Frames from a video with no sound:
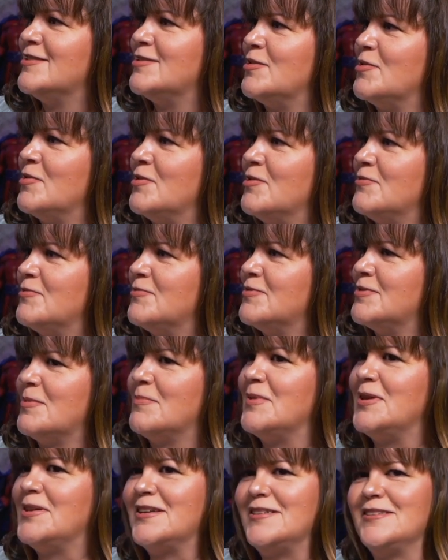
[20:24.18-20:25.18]
yes. So if
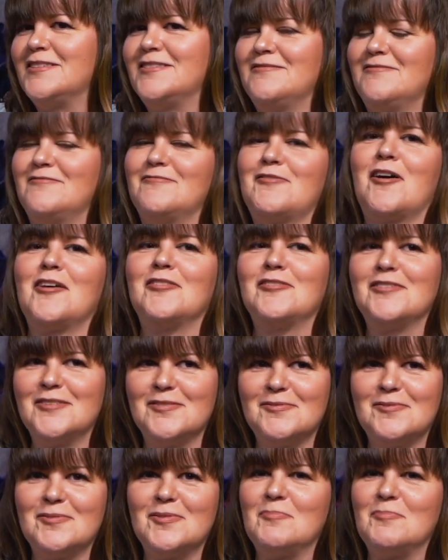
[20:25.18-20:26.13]
somebody can find the,